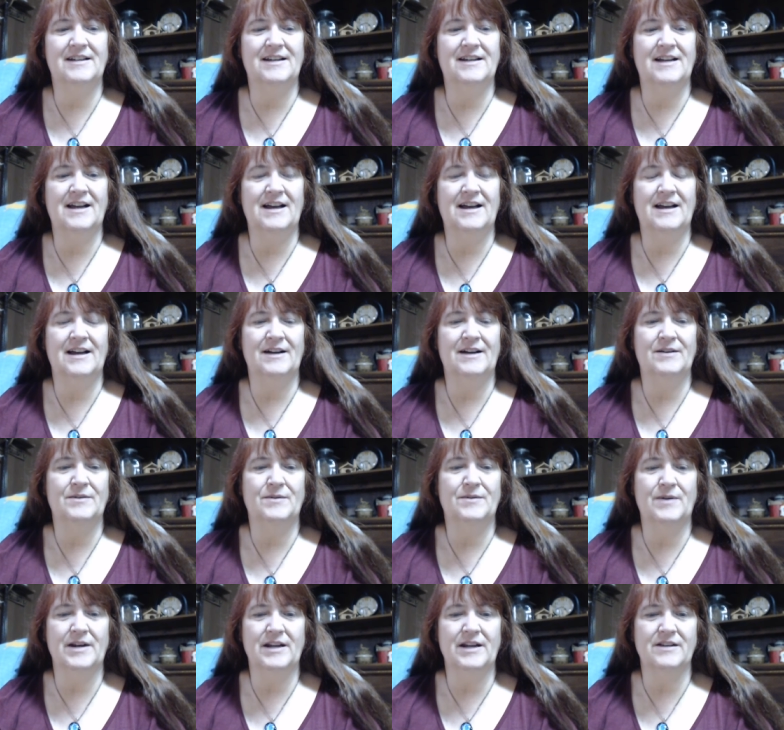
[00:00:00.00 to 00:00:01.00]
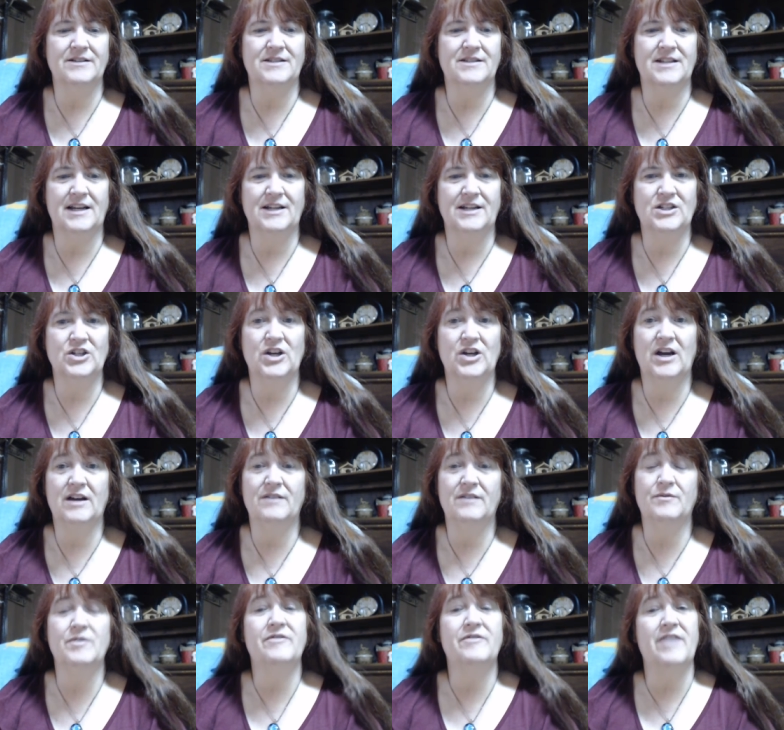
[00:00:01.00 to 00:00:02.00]
uh, what else did I do? Uh,
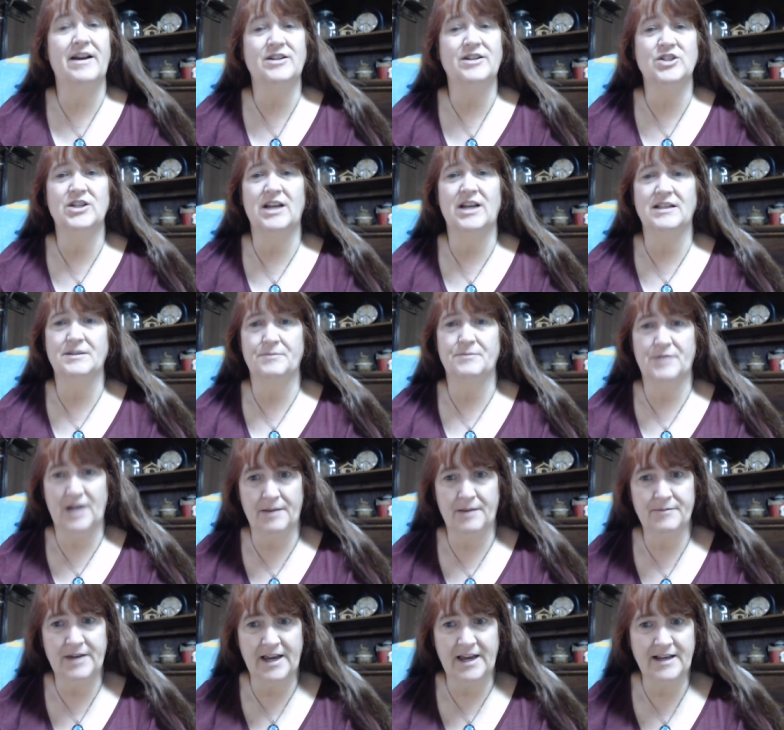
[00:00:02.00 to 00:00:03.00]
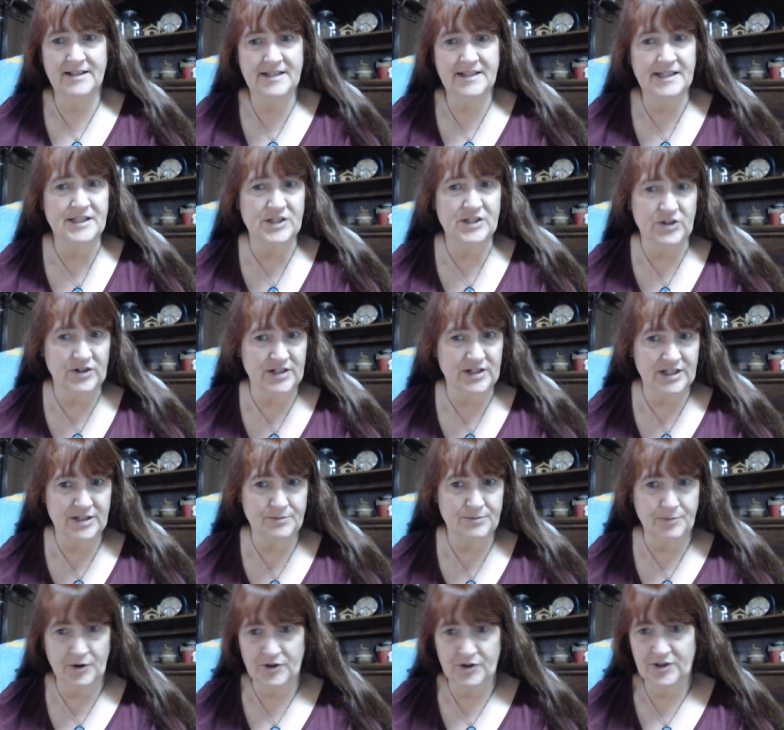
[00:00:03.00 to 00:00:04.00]
we've actually got some cupcakes because it's Krista's
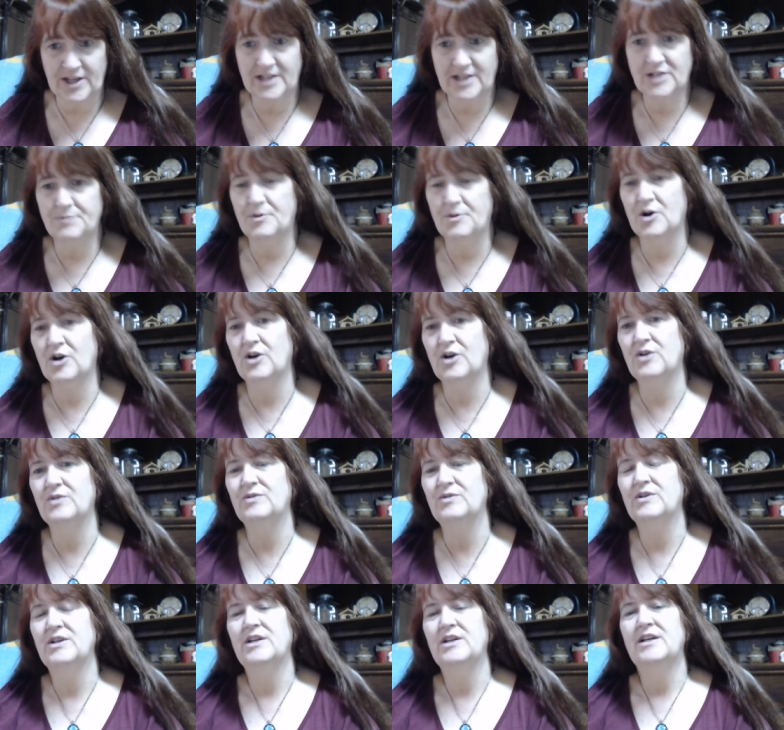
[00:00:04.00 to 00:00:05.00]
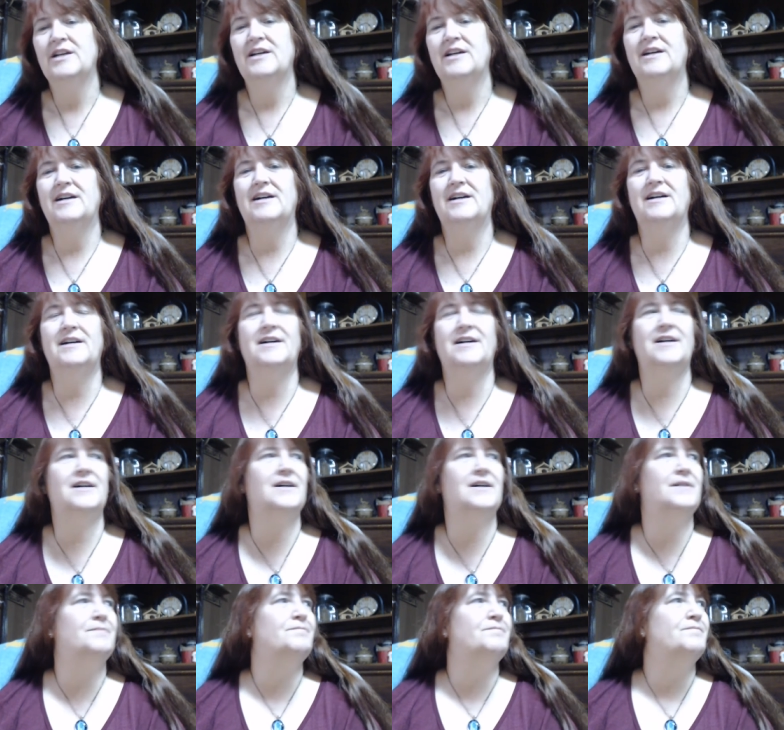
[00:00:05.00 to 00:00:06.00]
birthday tomorrow.
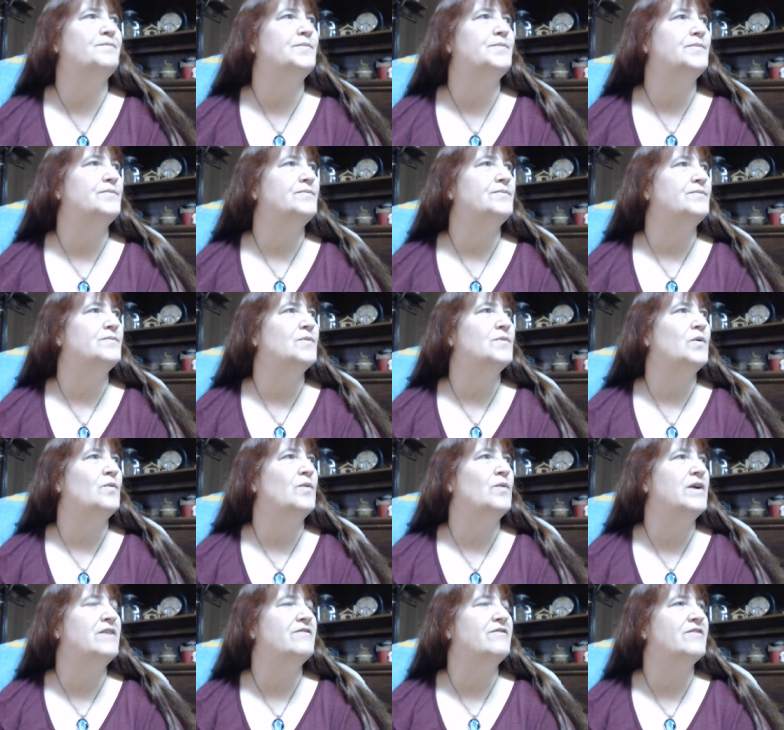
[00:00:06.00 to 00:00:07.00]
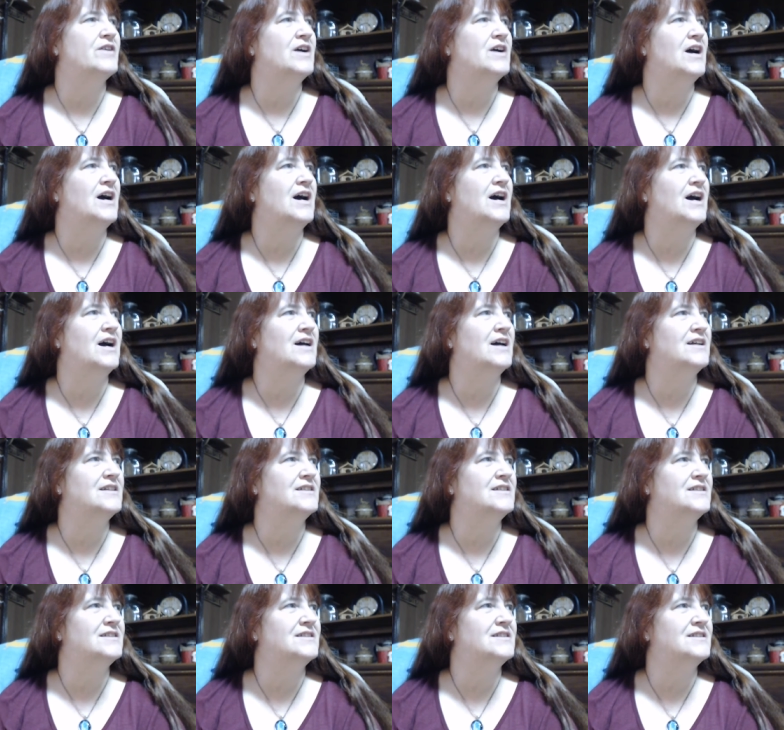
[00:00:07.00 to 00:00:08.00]
Um, we've got,
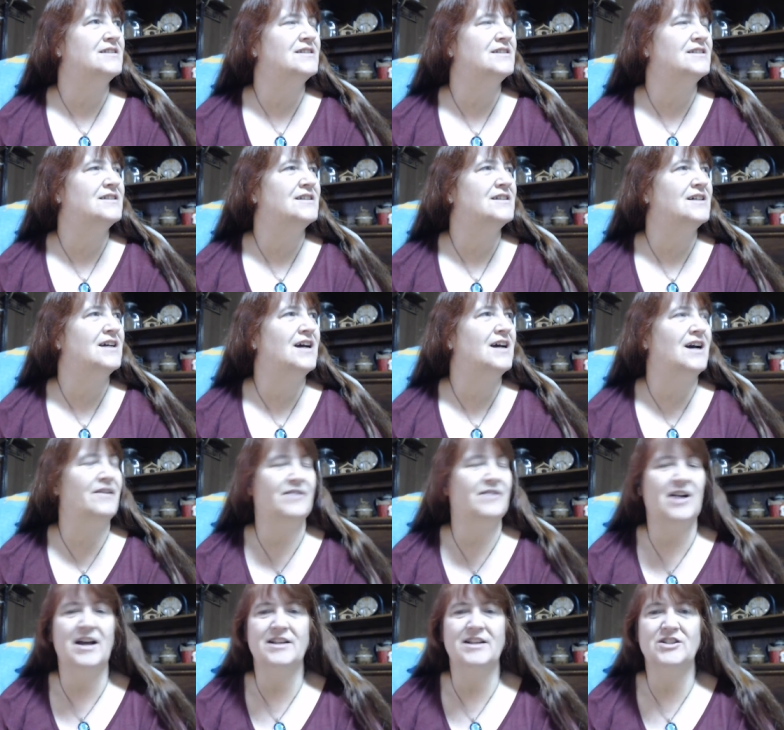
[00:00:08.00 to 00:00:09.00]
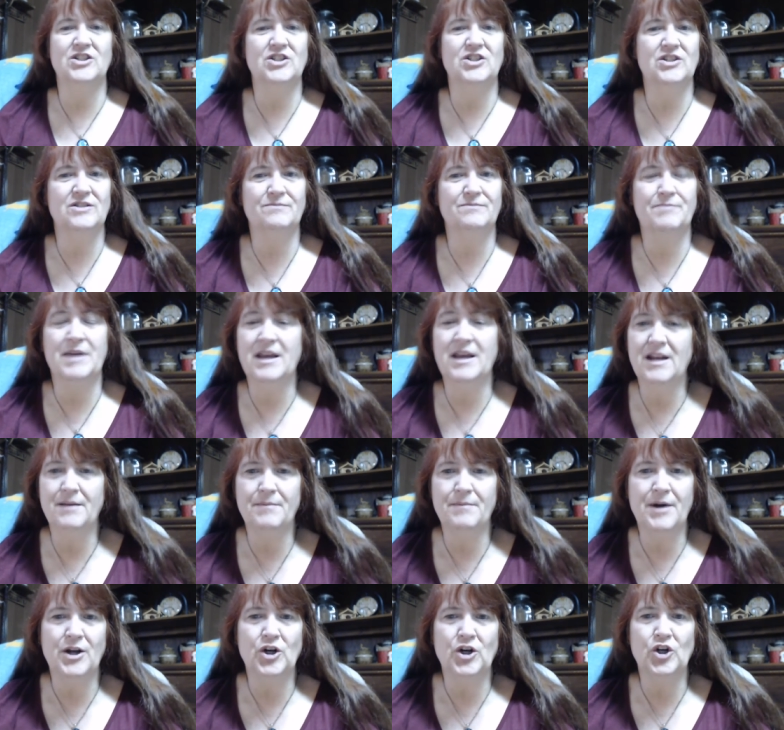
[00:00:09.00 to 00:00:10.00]
I've got peanut
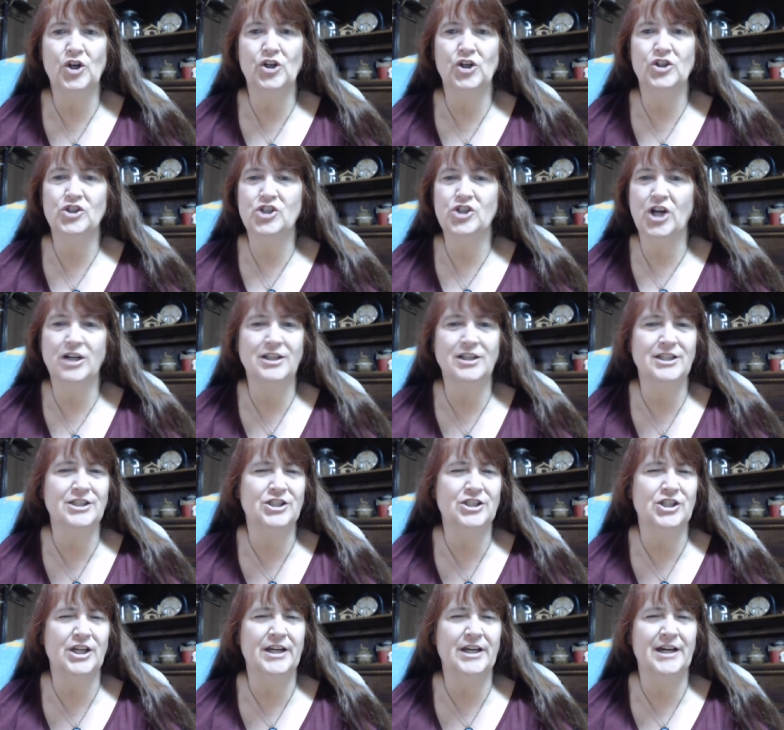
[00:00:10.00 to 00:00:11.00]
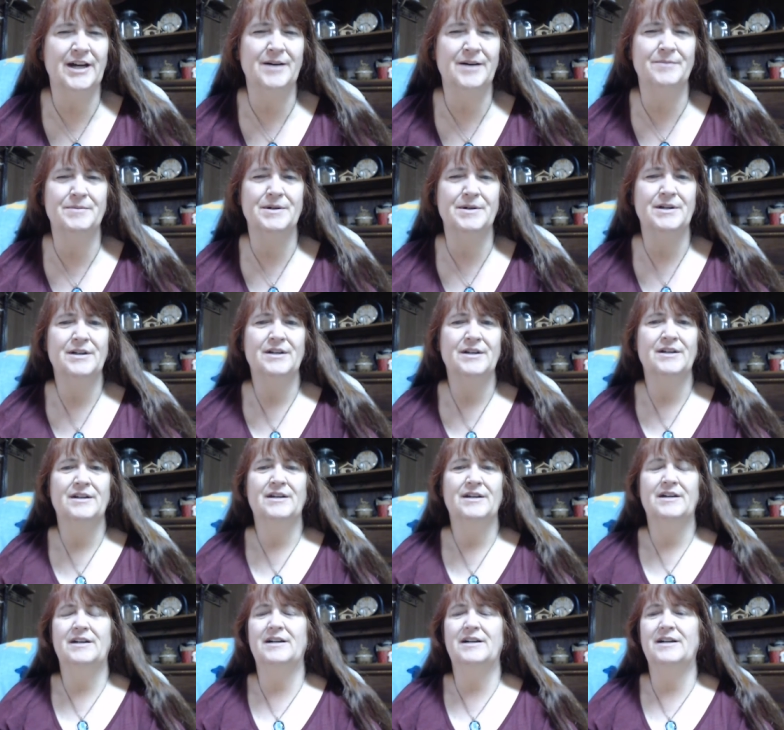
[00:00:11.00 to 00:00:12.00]
butter, chocolate chip,
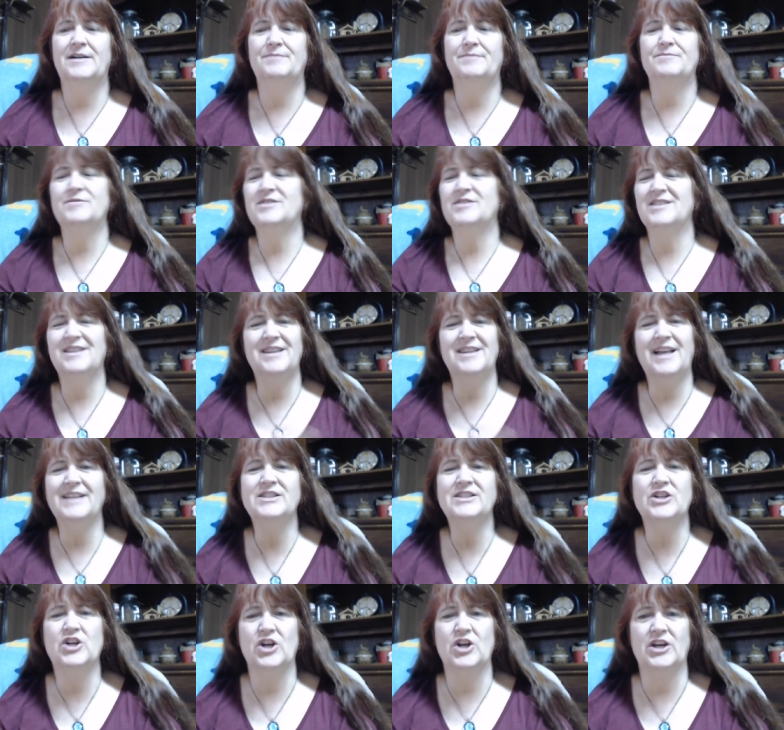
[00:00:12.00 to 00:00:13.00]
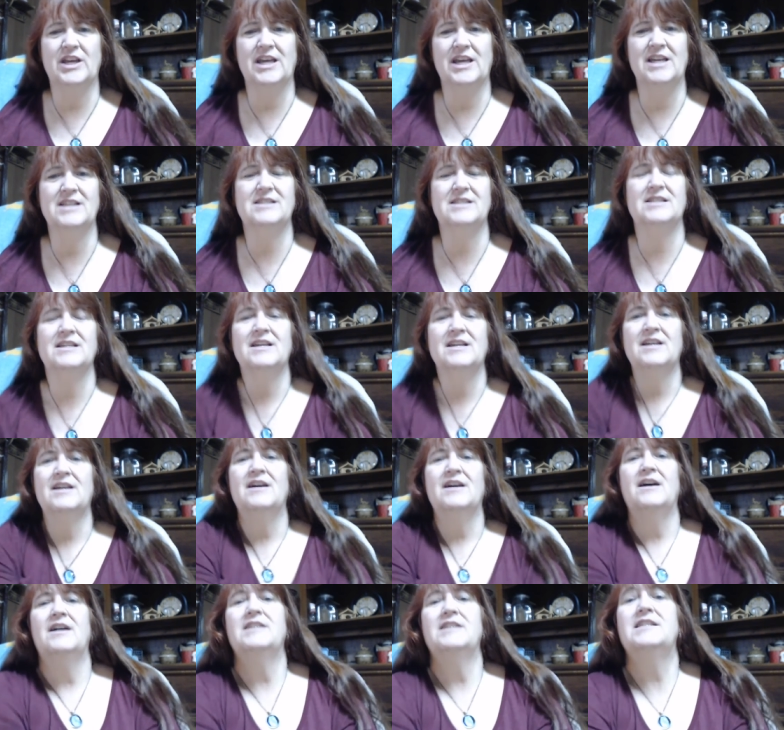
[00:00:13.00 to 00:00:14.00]
um, lots of cookies
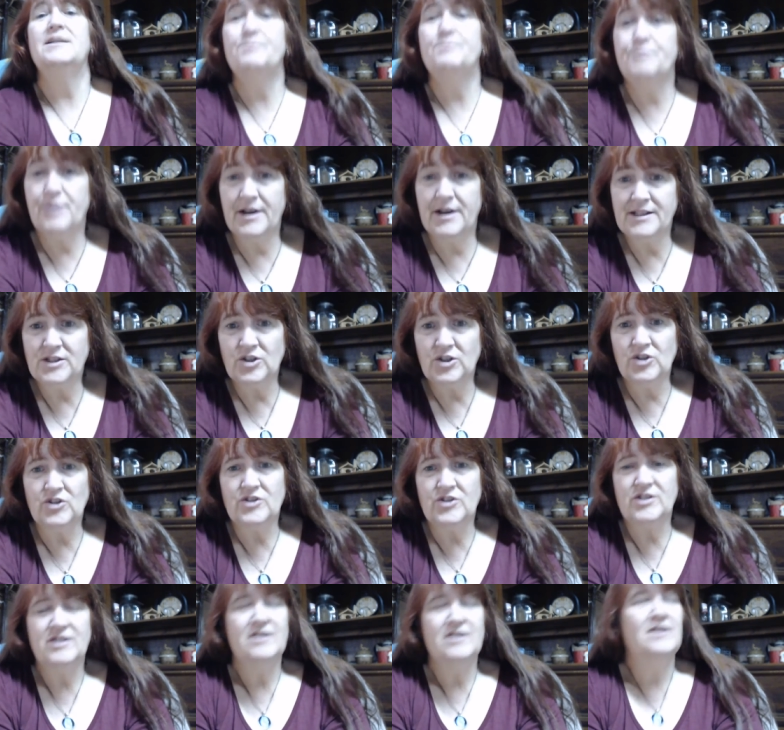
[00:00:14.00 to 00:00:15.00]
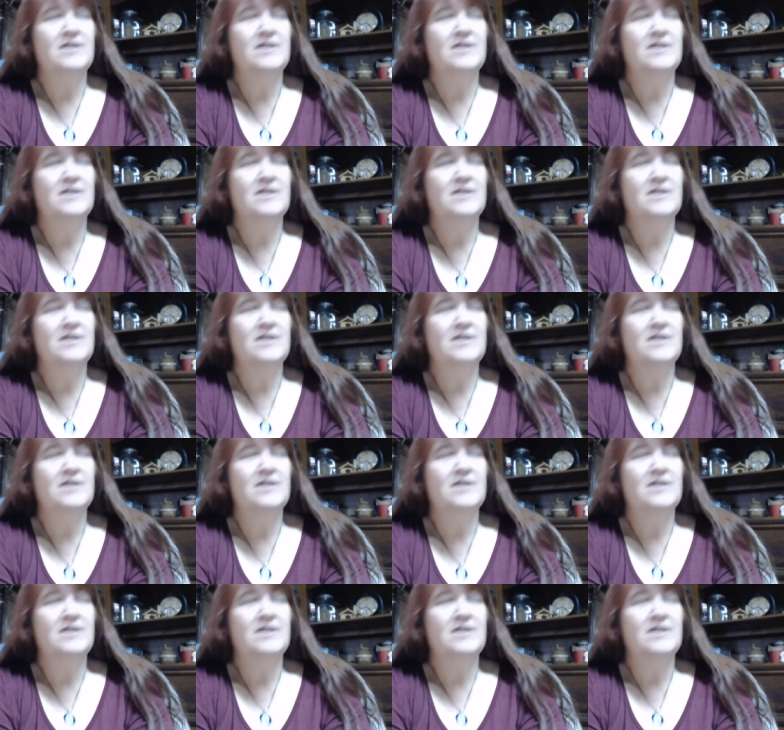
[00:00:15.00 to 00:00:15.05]
dip pretzels,